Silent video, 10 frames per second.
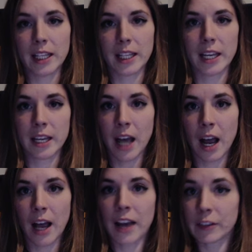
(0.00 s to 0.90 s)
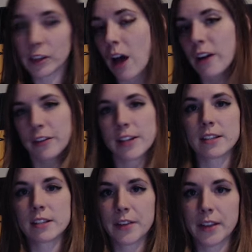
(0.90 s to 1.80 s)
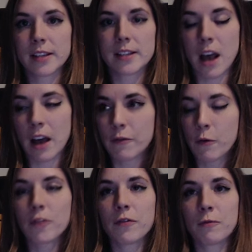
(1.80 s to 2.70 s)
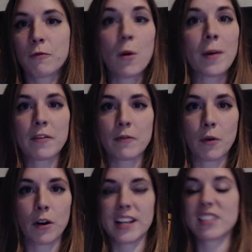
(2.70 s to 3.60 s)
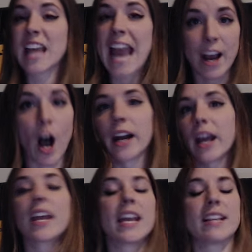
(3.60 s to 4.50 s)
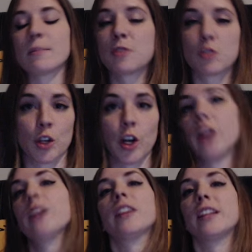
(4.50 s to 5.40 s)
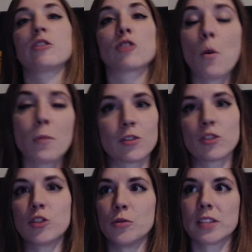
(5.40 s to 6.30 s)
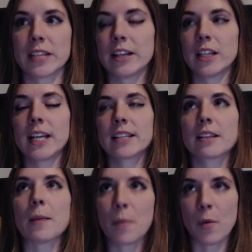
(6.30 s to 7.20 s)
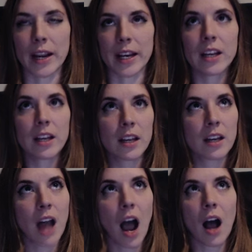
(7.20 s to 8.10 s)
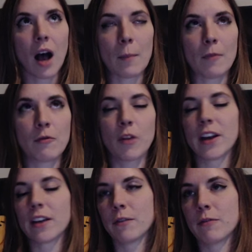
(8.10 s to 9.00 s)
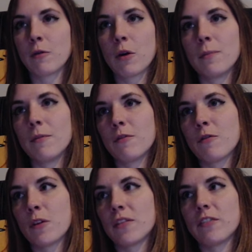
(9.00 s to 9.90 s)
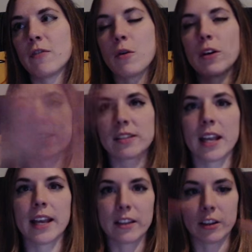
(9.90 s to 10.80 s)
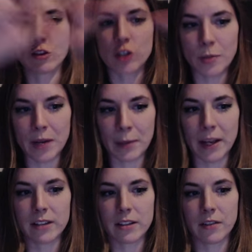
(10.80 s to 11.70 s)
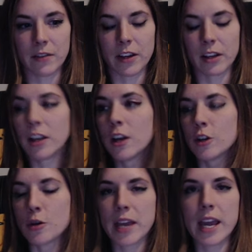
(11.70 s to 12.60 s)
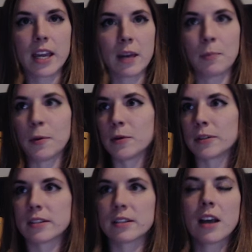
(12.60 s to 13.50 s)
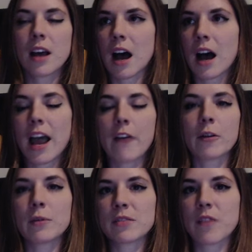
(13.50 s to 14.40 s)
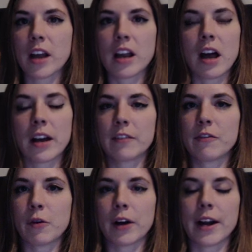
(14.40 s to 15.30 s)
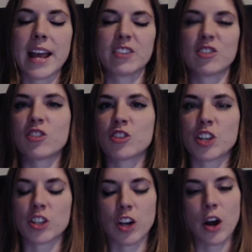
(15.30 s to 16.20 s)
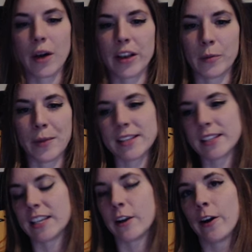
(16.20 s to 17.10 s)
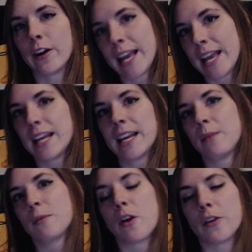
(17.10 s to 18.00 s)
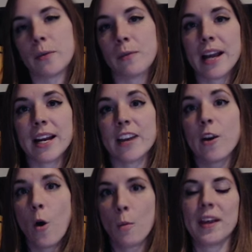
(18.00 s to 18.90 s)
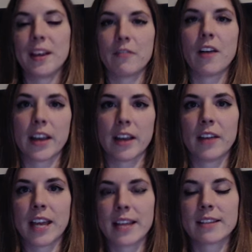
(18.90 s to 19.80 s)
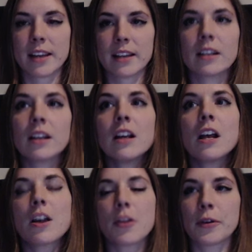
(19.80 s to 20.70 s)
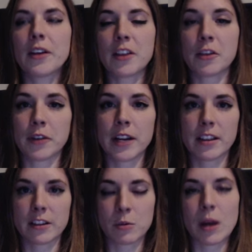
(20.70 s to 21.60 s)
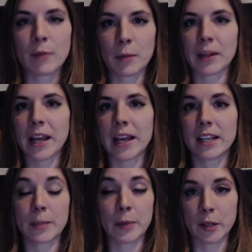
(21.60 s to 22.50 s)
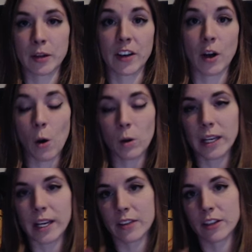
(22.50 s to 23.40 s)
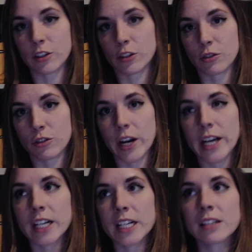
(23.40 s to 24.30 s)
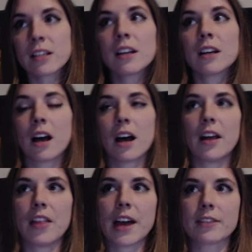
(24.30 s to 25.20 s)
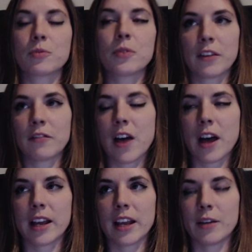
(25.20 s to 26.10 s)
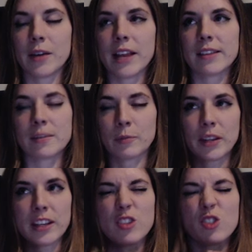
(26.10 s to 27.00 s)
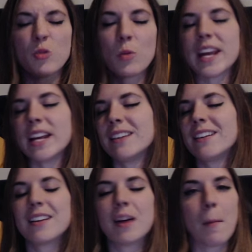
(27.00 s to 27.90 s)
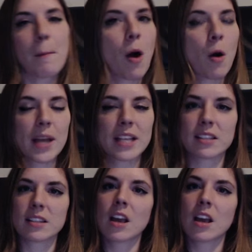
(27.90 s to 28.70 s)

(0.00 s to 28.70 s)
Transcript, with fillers: League. I have a lot of reasons for this. 4x4 is chaotic. It's absurd. It's like there's almost no skill. At some point, 4v4 is like there's too many players on the field. You can't get boosts. Everyone's fucking gunning for it, and it's just a shit show. And you're basically hitting it with all your might and hoping it fucking hits in. 3v3, there's way more planning. Typically, you have a goalie and then 2 strikers. That's really fun, and you get some really sweet moments